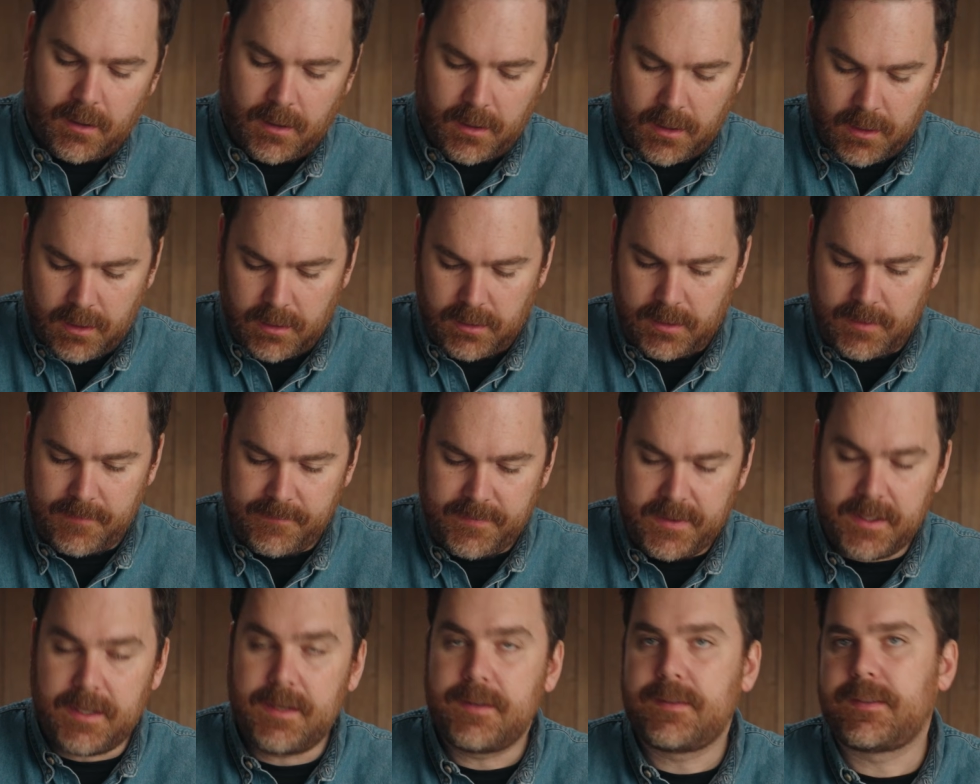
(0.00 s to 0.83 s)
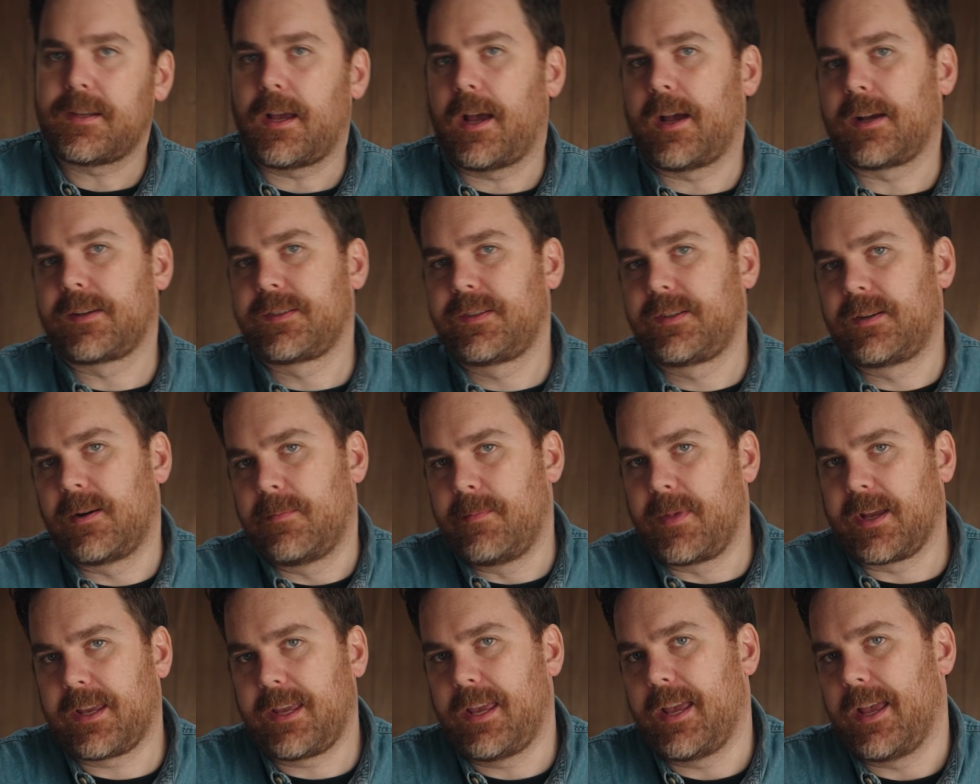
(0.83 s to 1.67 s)
All of these extra
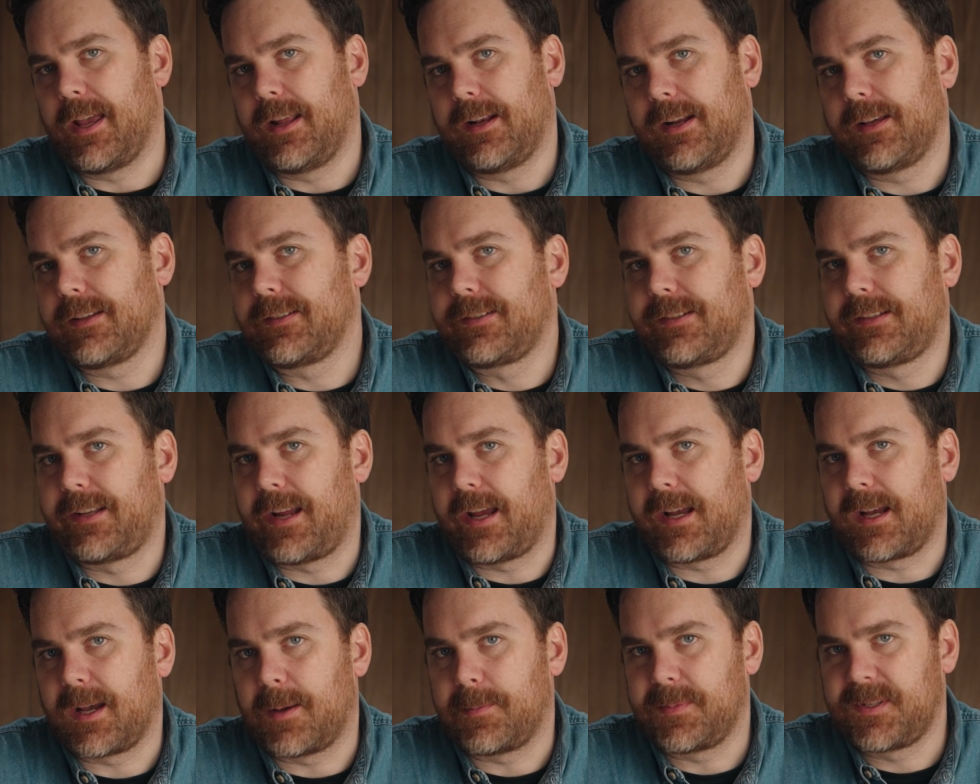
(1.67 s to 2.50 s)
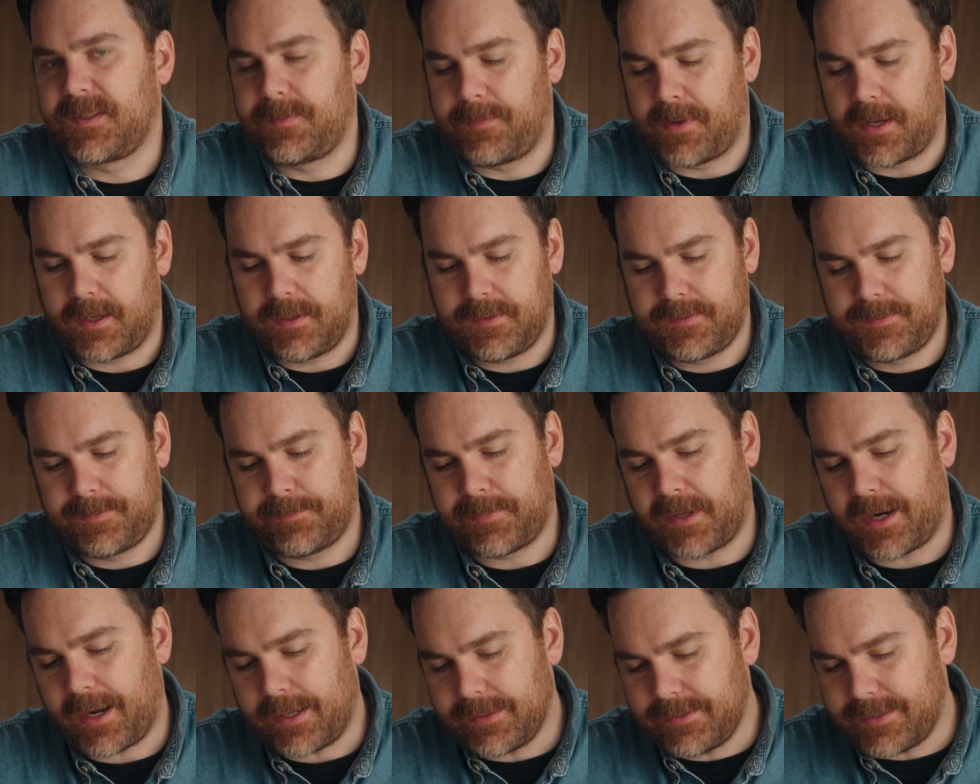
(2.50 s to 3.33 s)
mechanics take up space,
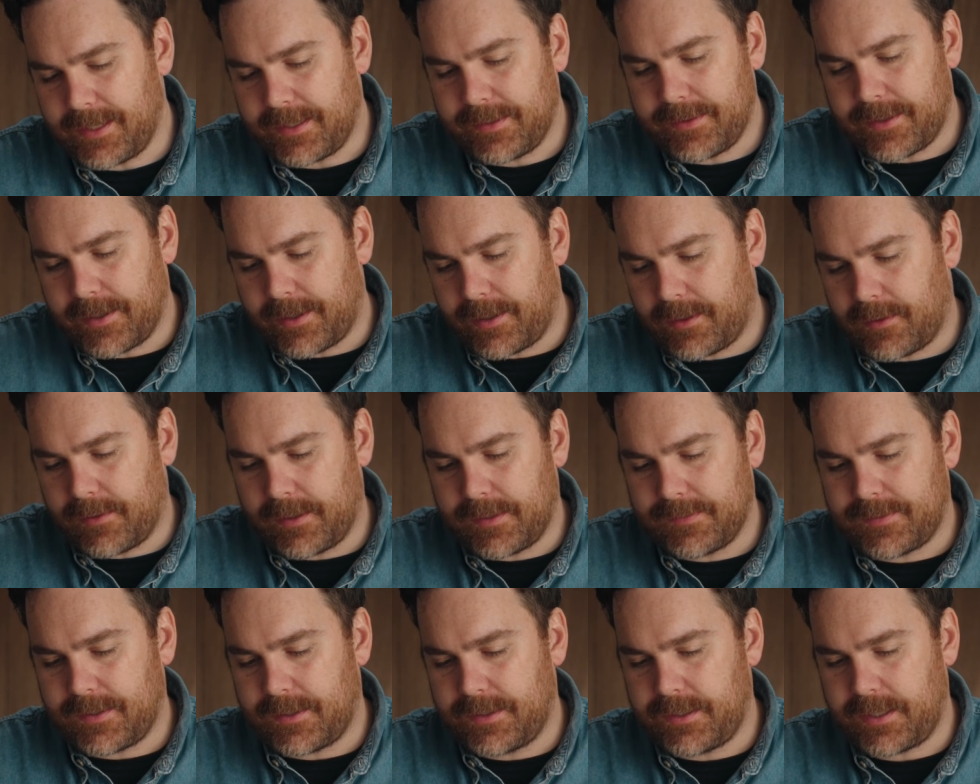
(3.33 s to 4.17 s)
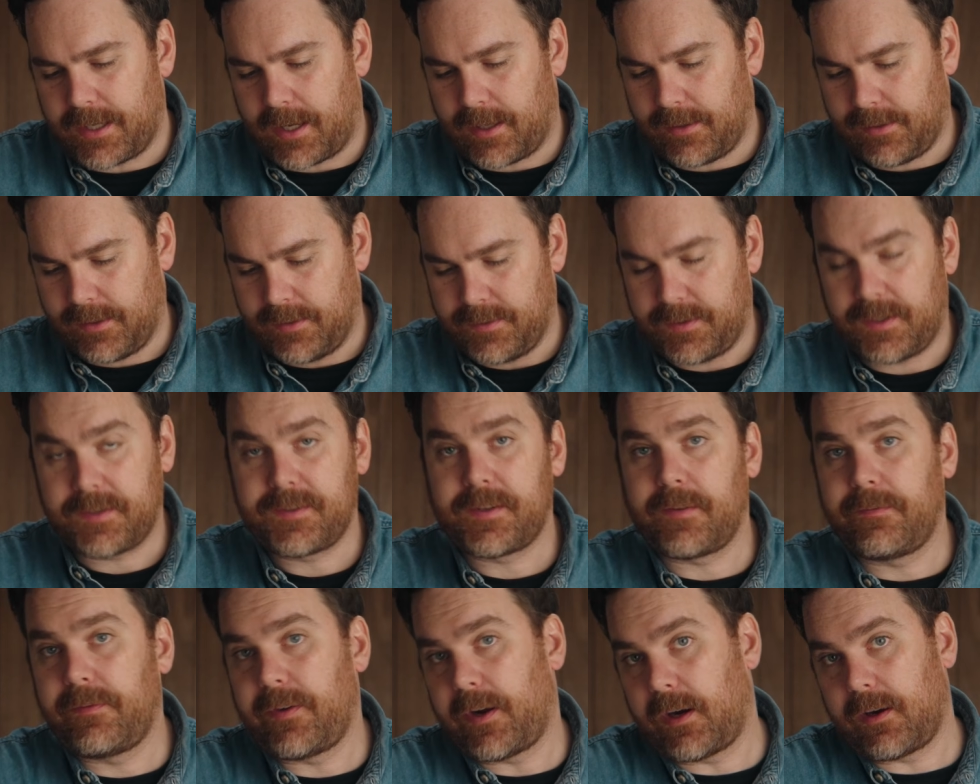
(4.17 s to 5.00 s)
but I take that on as a challenge. As
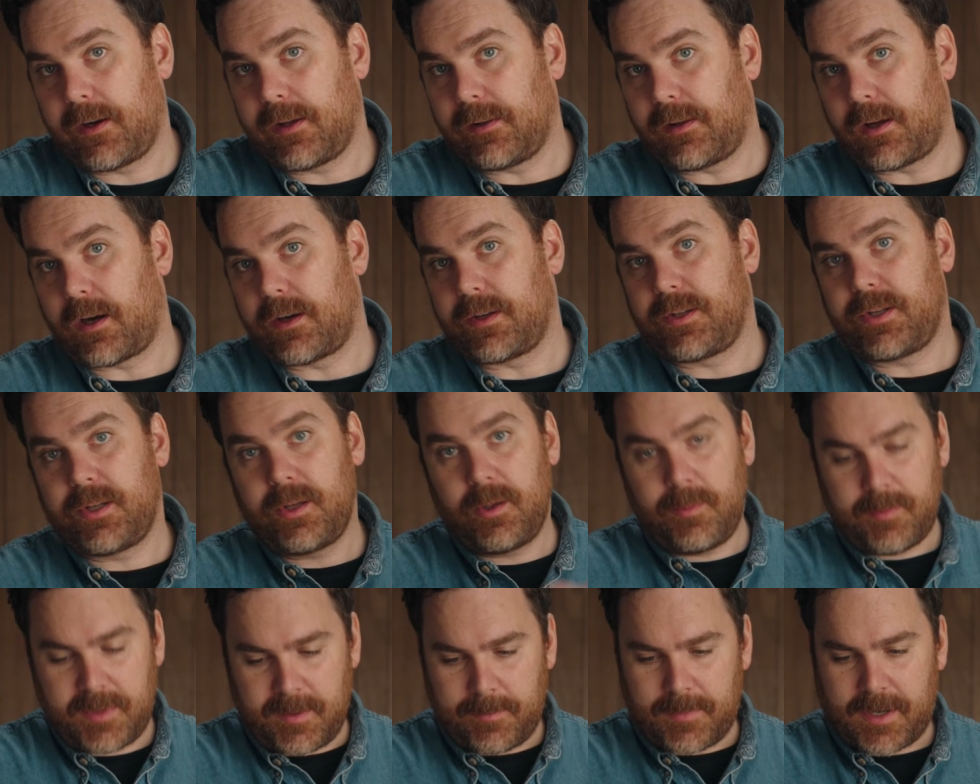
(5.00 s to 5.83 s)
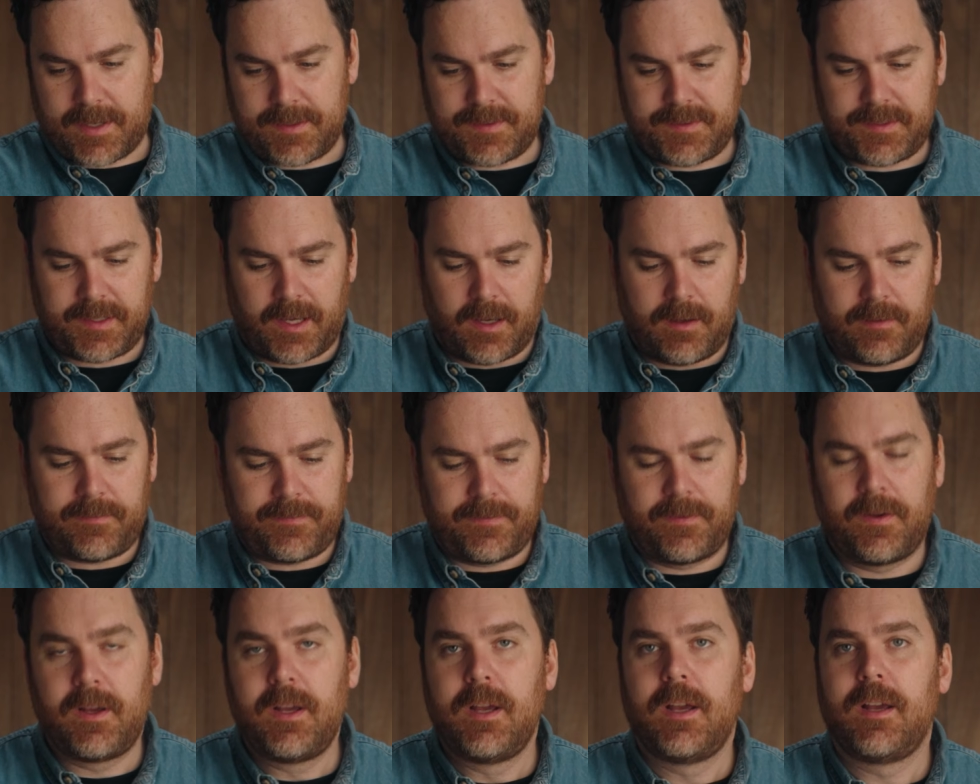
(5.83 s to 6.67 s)
a very large human
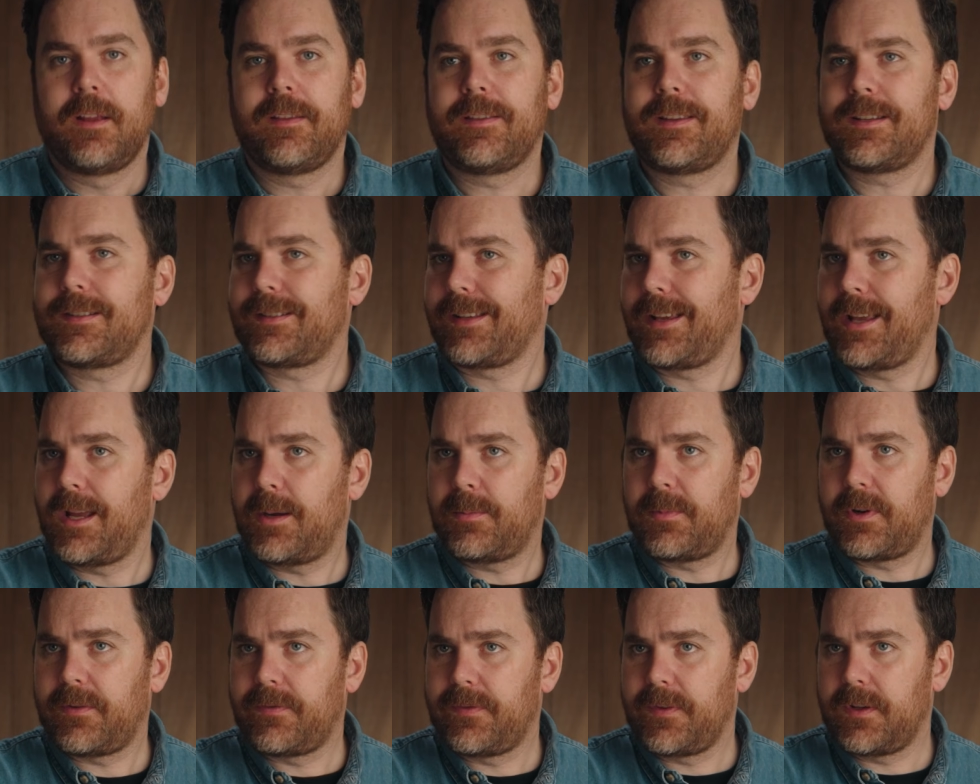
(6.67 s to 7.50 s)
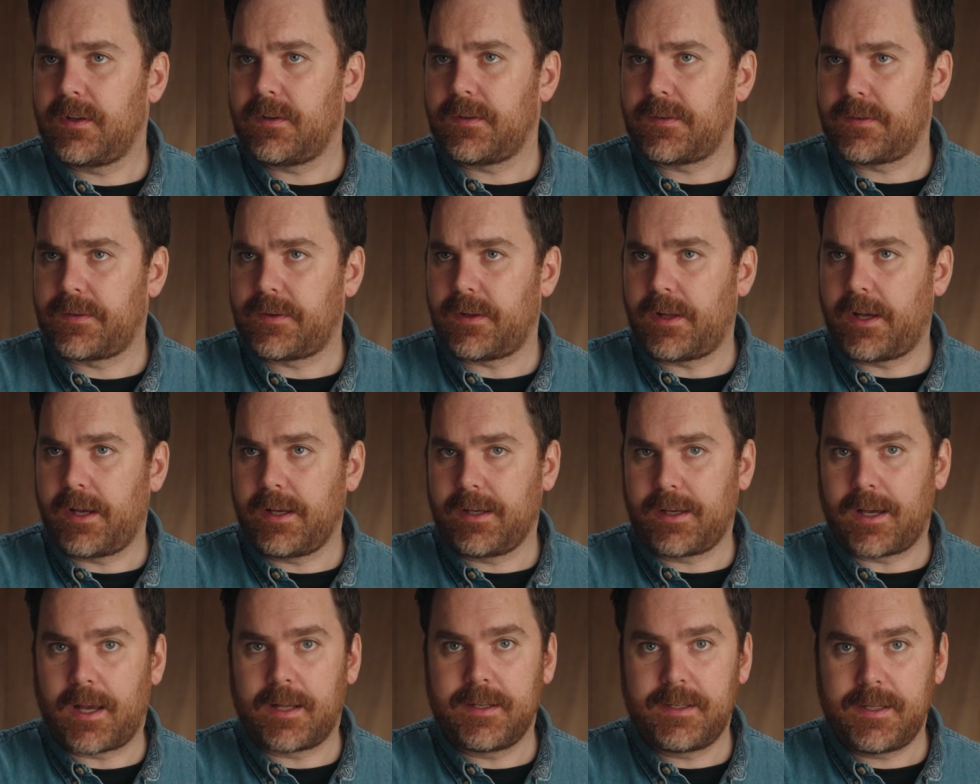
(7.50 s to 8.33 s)
myself, this camera feels
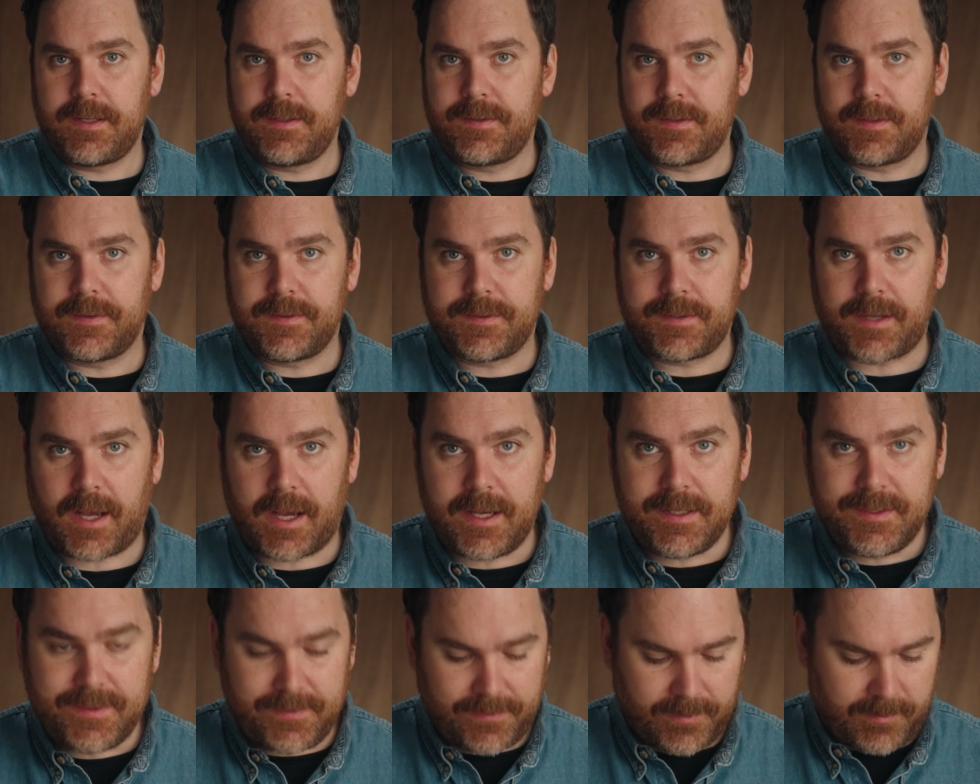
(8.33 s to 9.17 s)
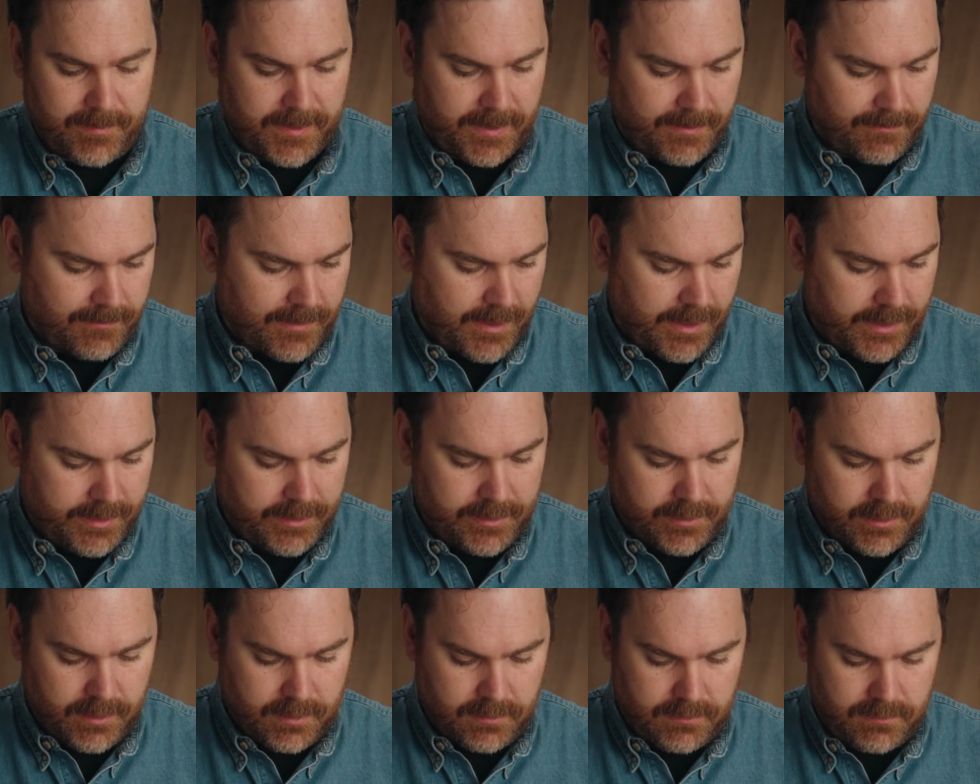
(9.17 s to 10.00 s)
like a decent size for me, right?
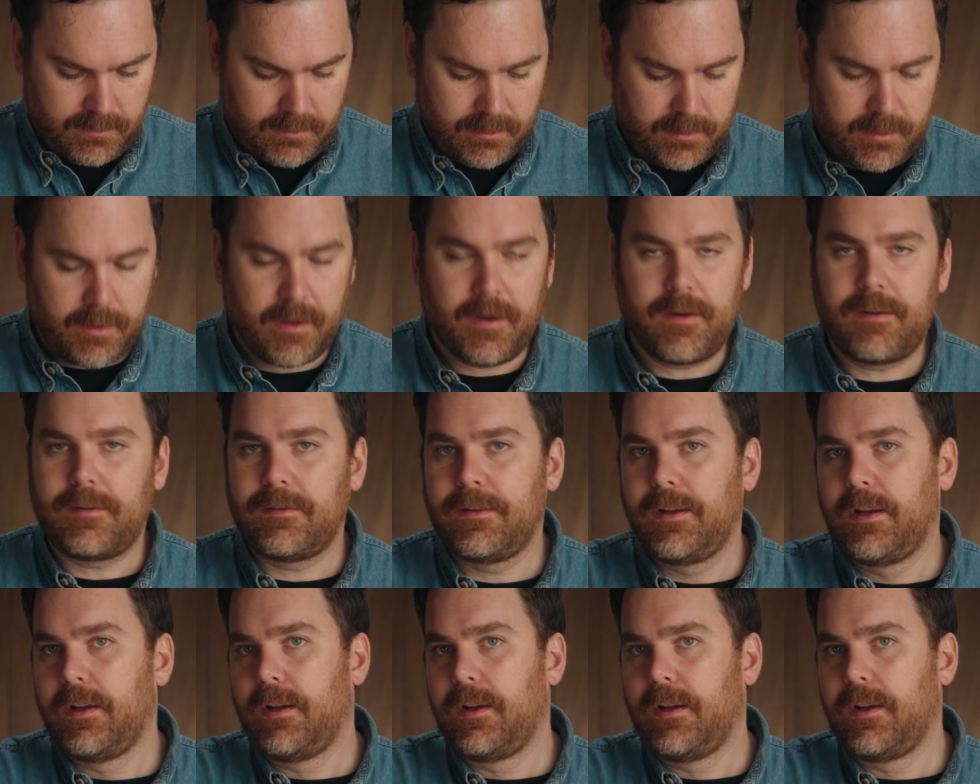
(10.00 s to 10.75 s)
No? No?